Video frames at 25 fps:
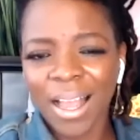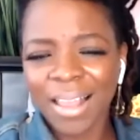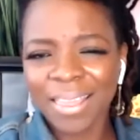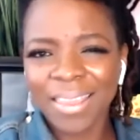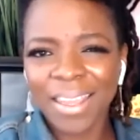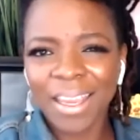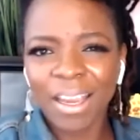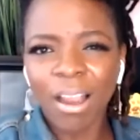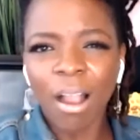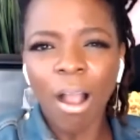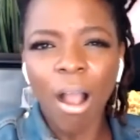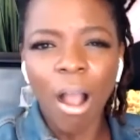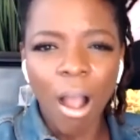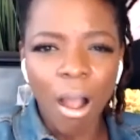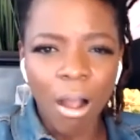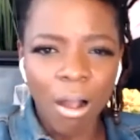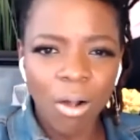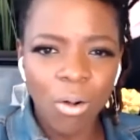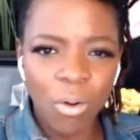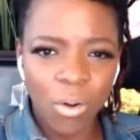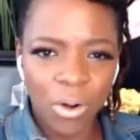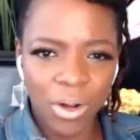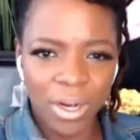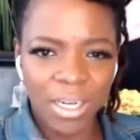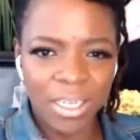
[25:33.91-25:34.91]
I think
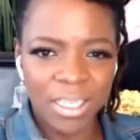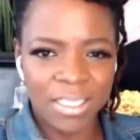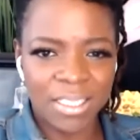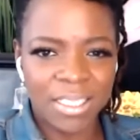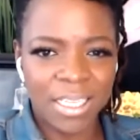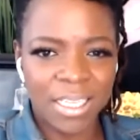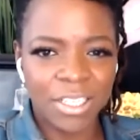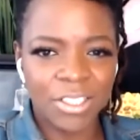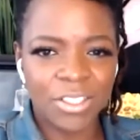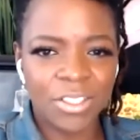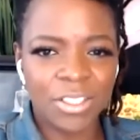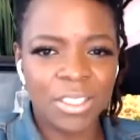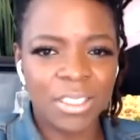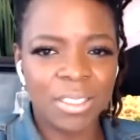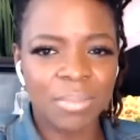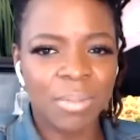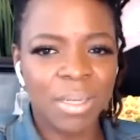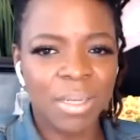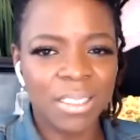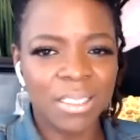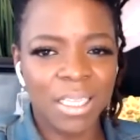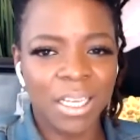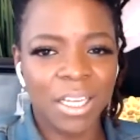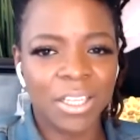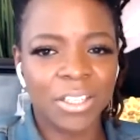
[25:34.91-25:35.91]
all organizations
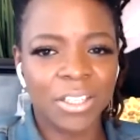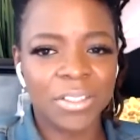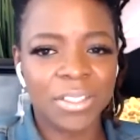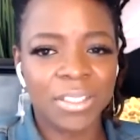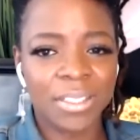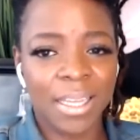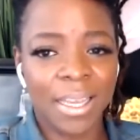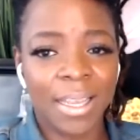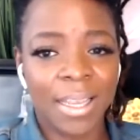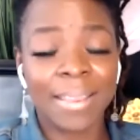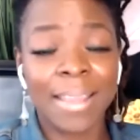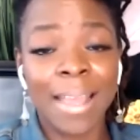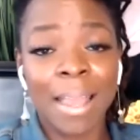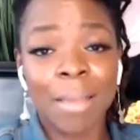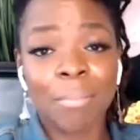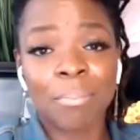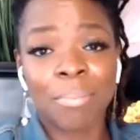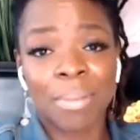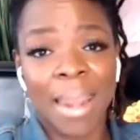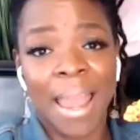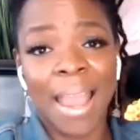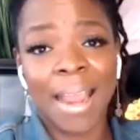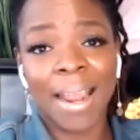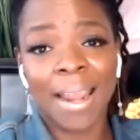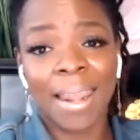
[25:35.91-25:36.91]
must understand that
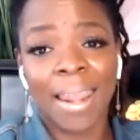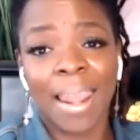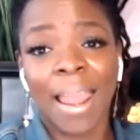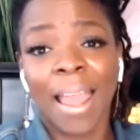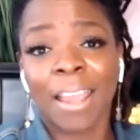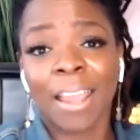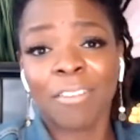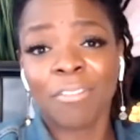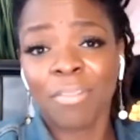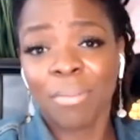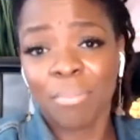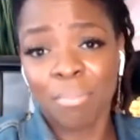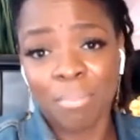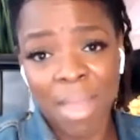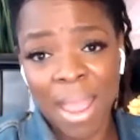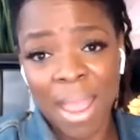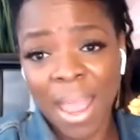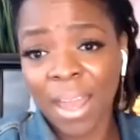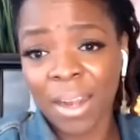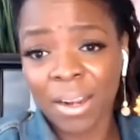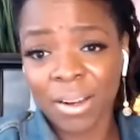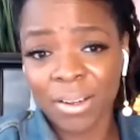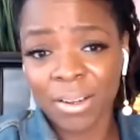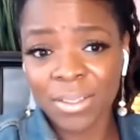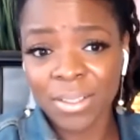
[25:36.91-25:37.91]
Black life
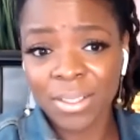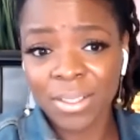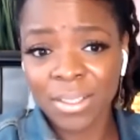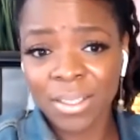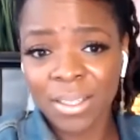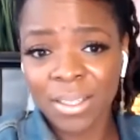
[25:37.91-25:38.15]
matters.